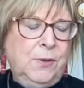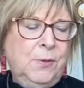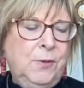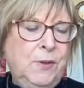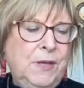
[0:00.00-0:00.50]

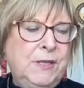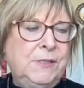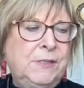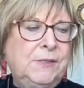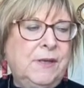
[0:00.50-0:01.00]
who
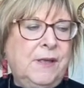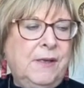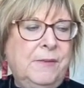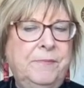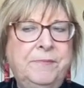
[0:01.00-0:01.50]
is
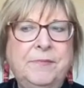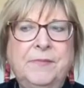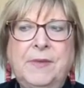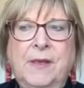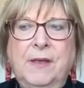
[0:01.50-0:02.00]
um,
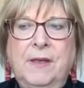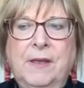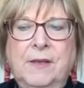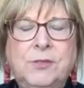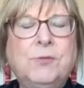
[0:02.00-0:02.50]
a,
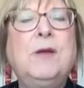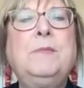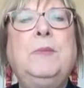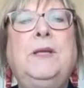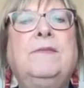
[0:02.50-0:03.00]
a
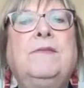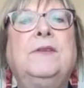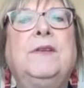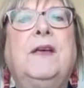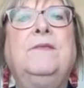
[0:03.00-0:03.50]
strong believer
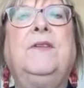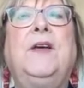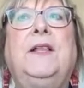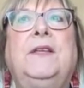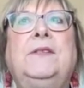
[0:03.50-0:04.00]
in
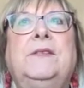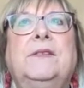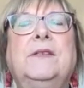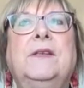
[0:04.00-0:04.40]
nonviolence.